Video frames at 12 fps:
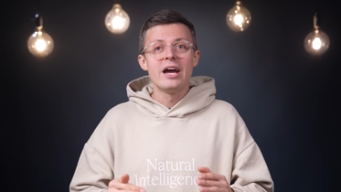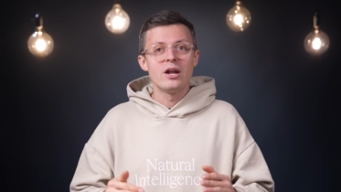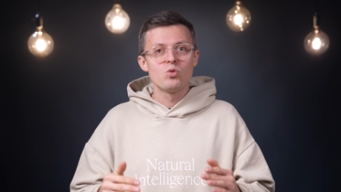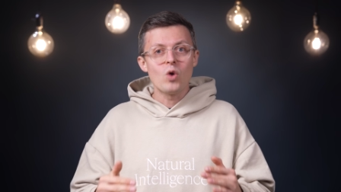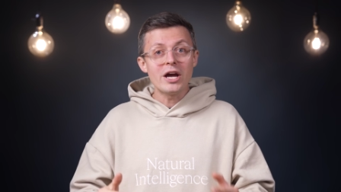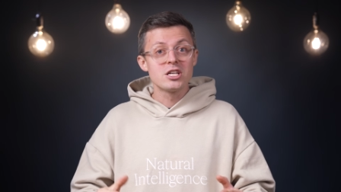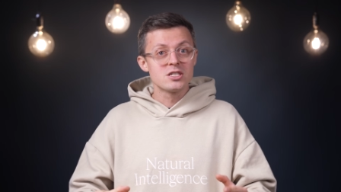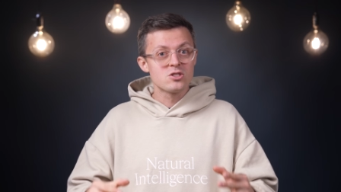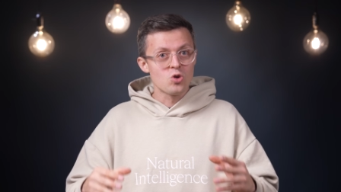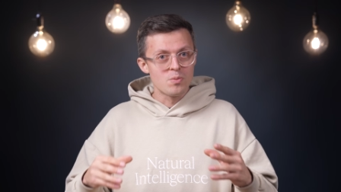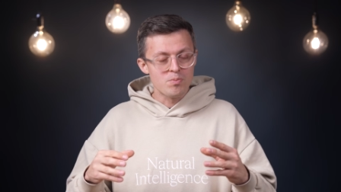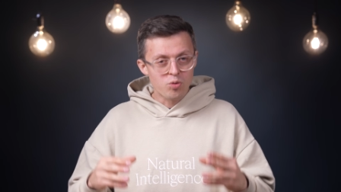and why it is
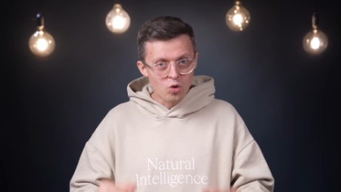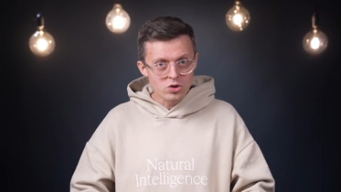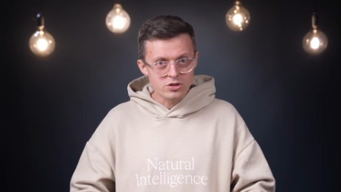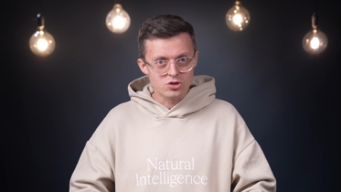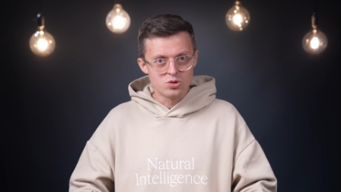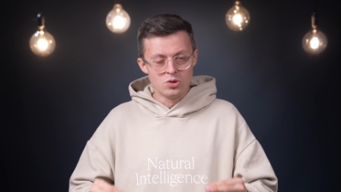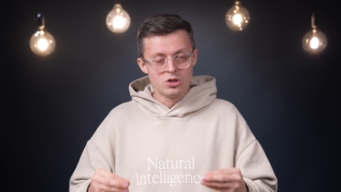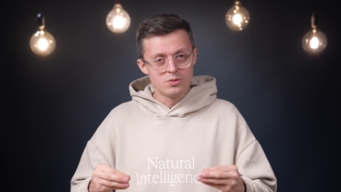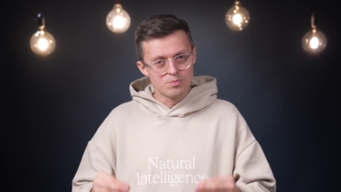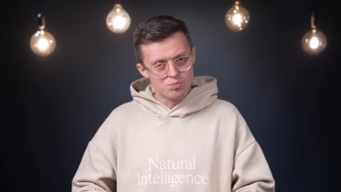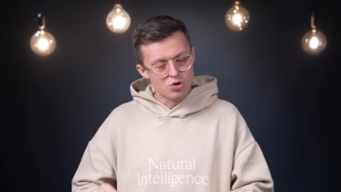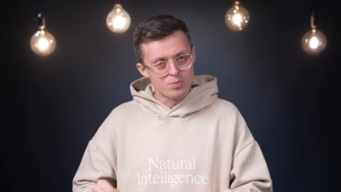so important to
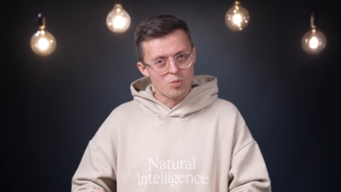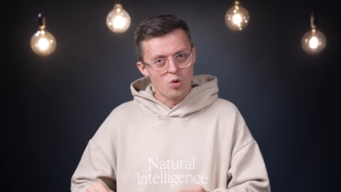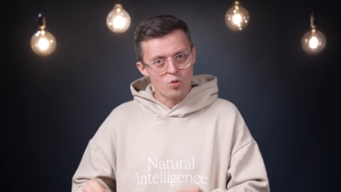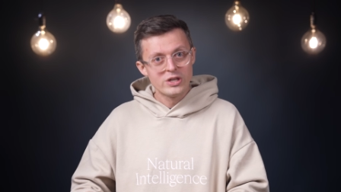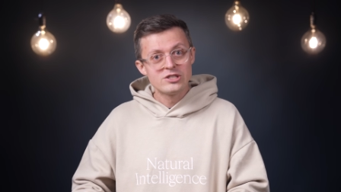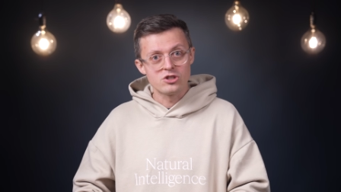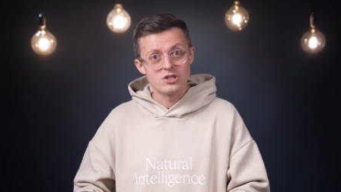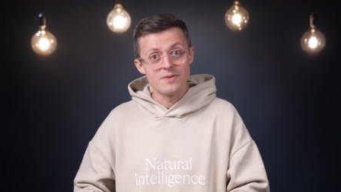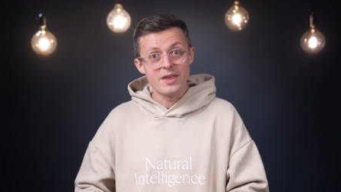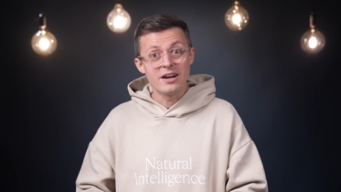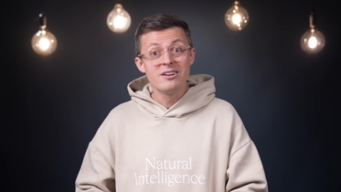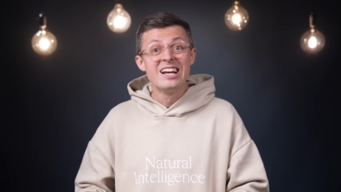put more research in
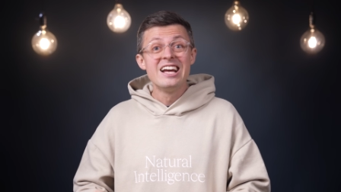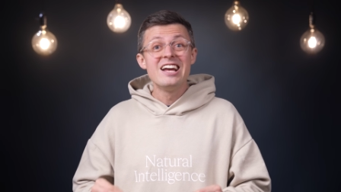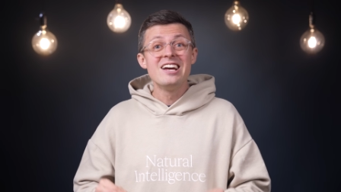there,